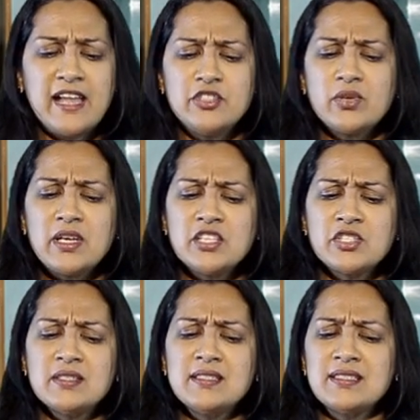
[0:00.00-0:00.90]

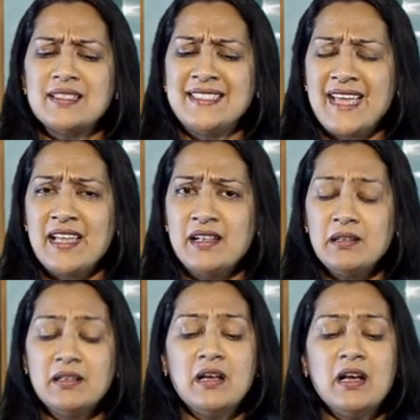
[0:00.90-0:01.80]
Educations
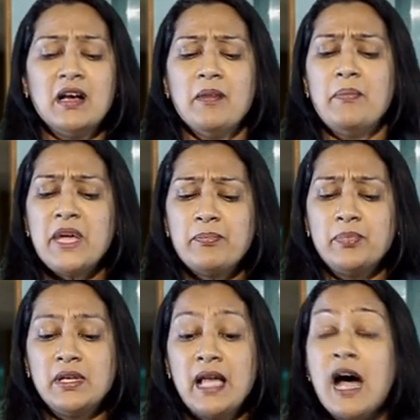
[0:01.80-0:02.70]
tell
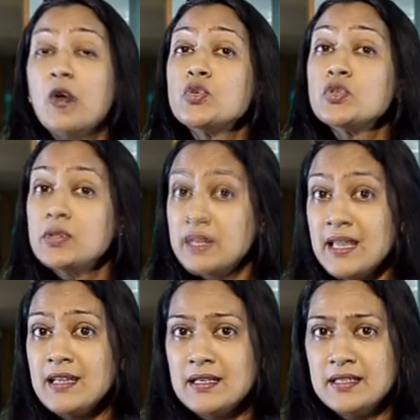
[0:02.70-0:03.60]
people how to
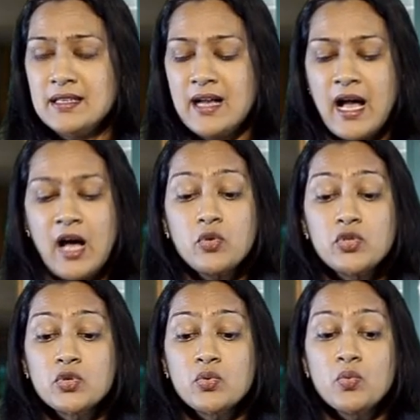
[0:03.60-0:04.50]
think, how
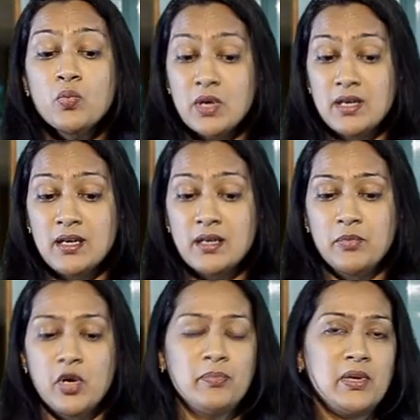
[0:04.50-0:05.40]
to work
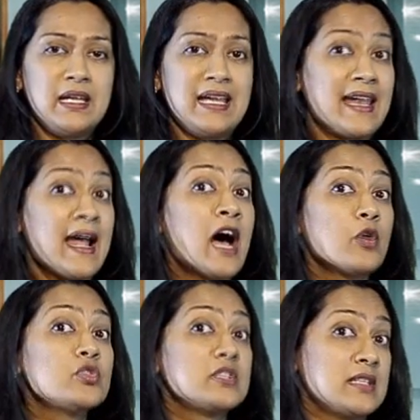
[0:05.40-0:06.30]
properly, and
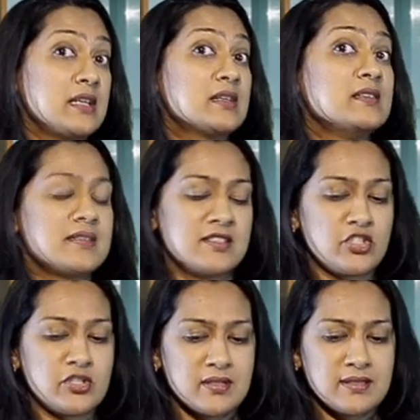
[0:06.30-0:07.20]
how to take
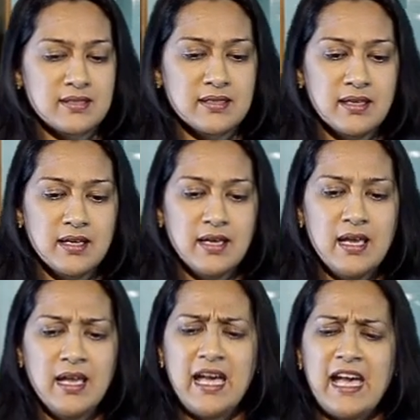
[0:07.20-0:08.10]
decisions.
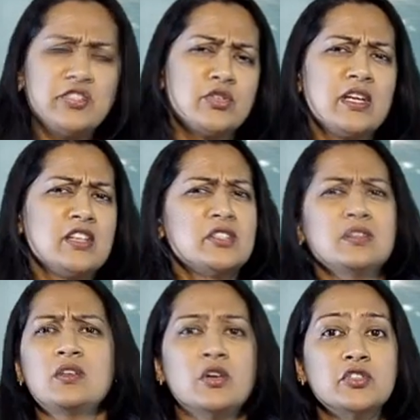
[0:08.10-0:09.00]

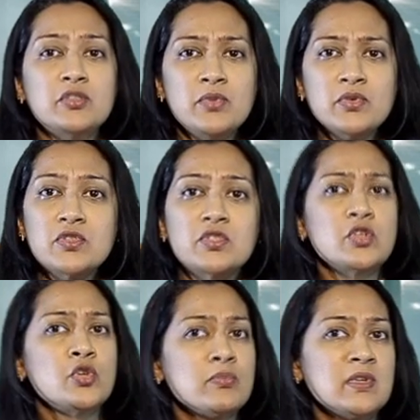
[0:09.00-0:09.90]
Education contributes
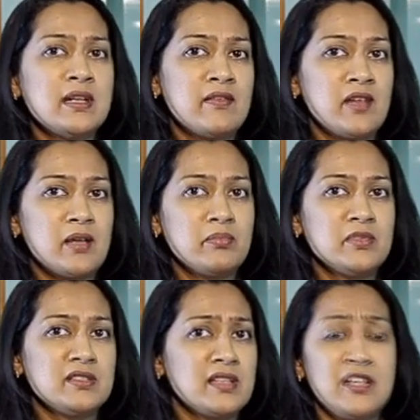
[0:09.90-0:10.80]
to human
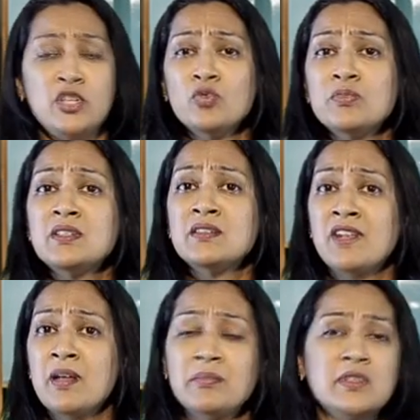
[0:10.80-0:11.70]
development, and human
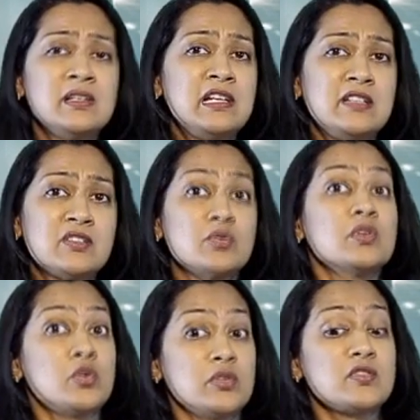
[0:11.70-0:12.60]
development leads
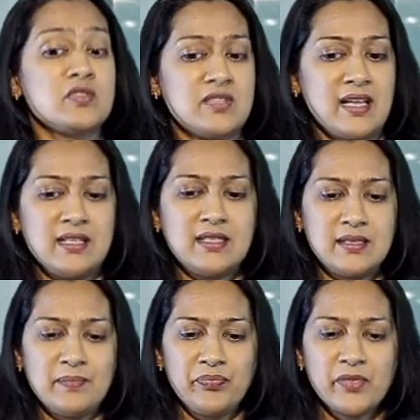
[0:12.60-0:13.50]
to a good
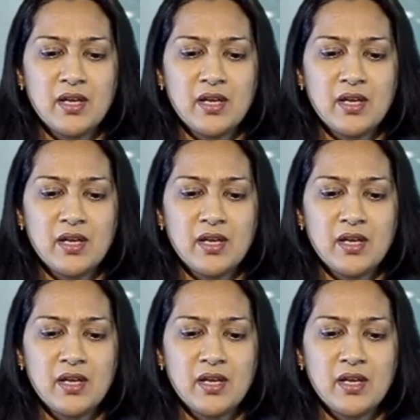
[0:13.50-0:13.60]
society.